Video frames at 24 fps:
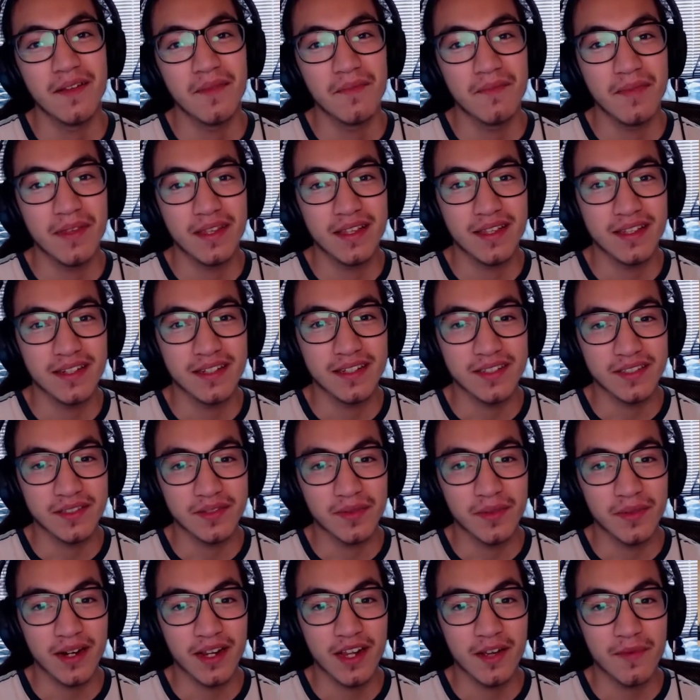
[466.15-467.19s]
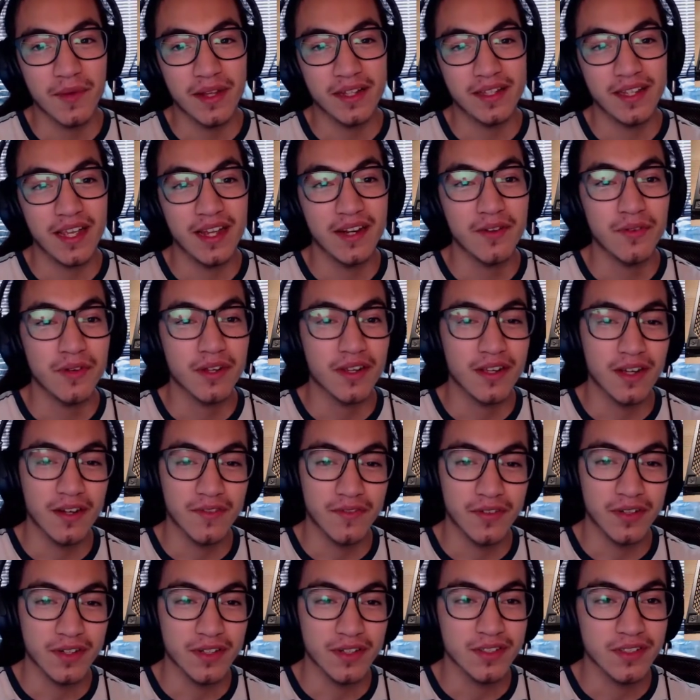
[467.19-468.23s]
because when I got my data
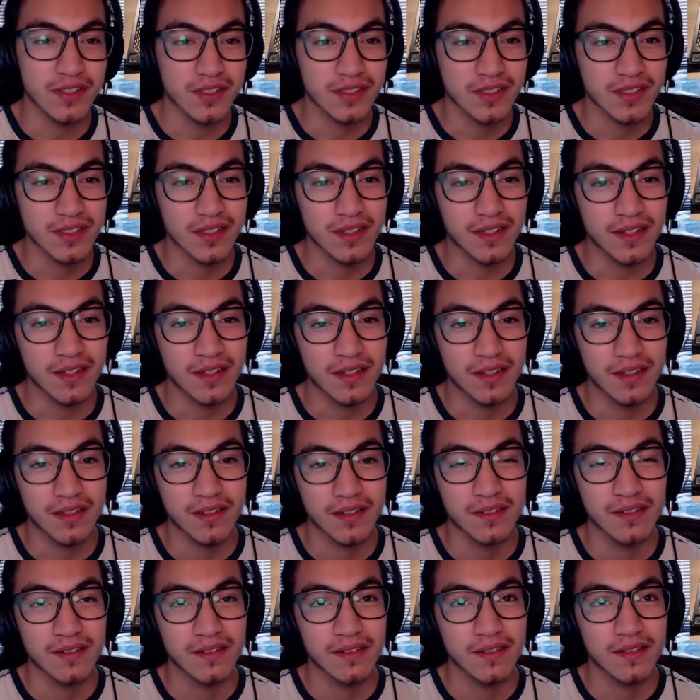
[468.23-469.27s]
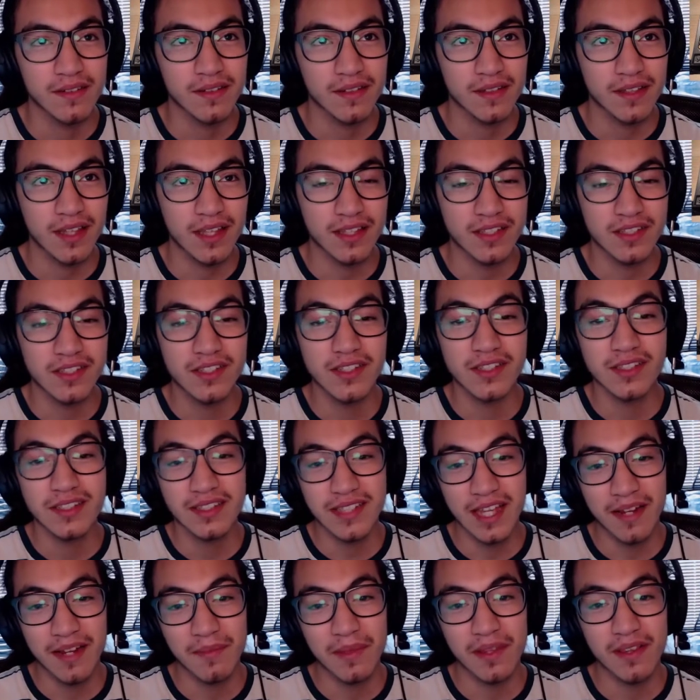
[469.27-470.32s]
recovered, they just
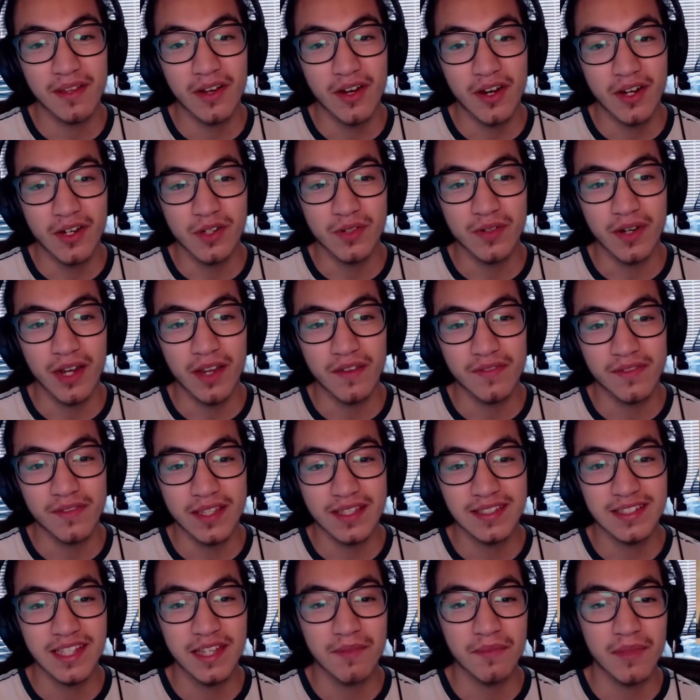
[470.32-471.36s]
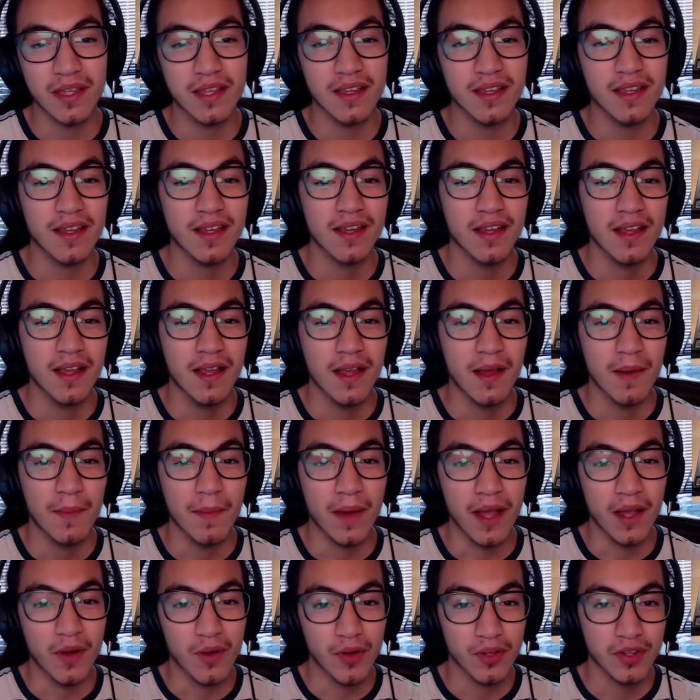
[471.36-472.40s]
sent me the hard drive. They sent me
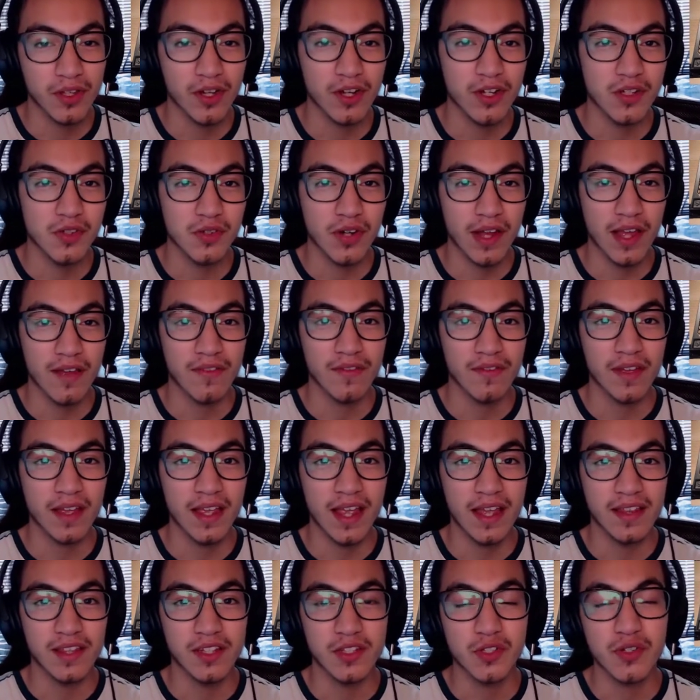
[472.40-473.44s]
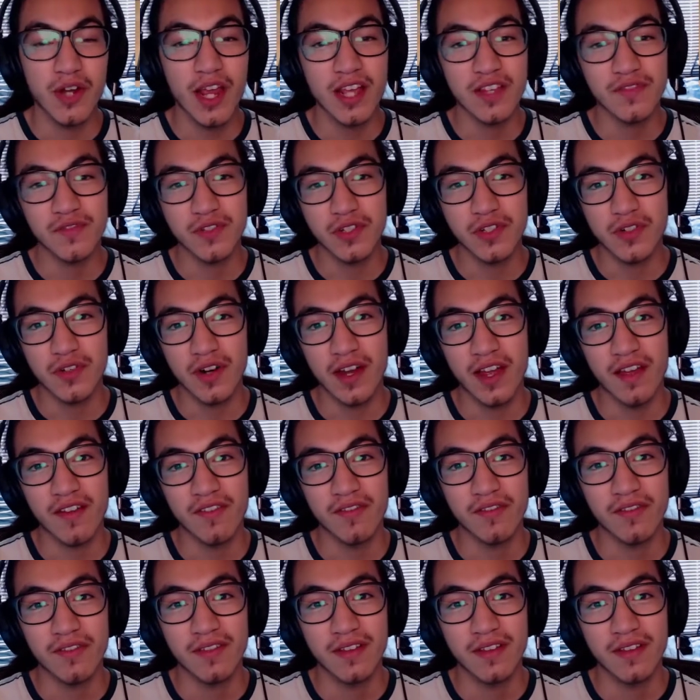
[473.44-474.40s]
my old hard drive and the transfer drive,